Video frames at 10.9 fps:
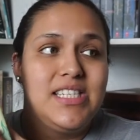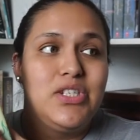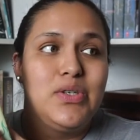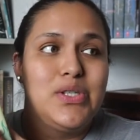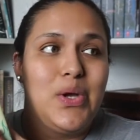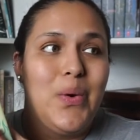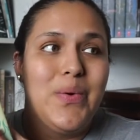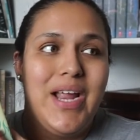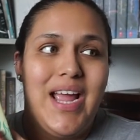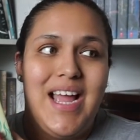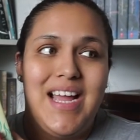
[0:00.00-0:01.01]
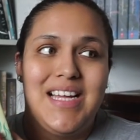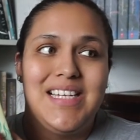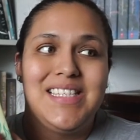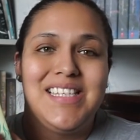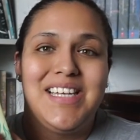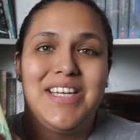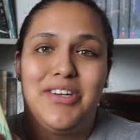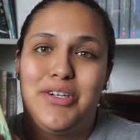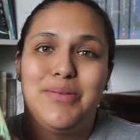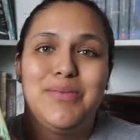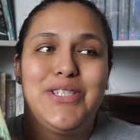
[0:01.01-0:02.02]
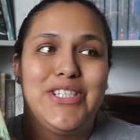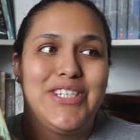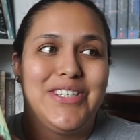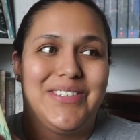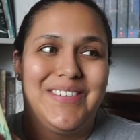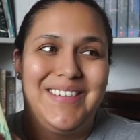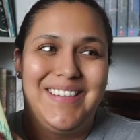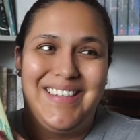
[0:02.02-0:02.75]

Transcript: into his own hands. Here comes Gio.